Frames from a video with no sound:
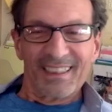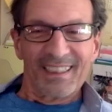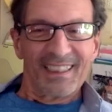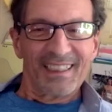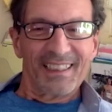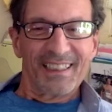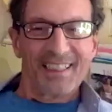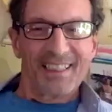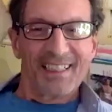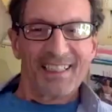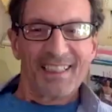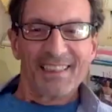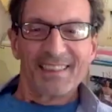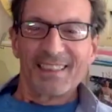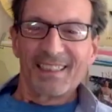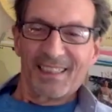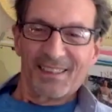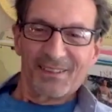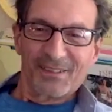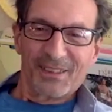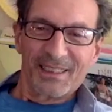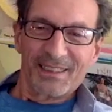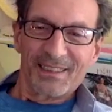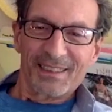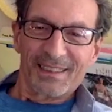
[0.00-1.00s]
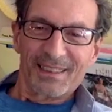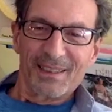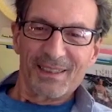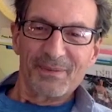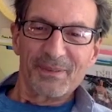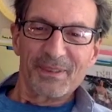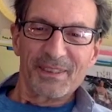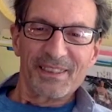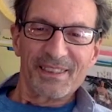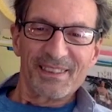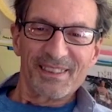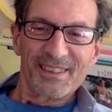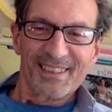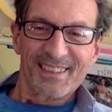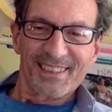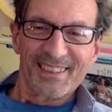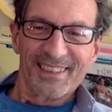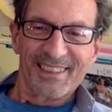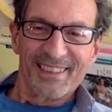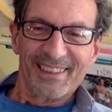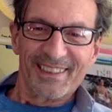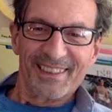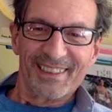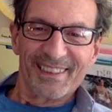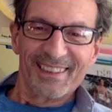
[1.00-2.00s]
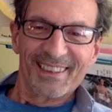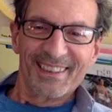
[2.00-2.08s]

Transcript: and I can't wait to come to your city.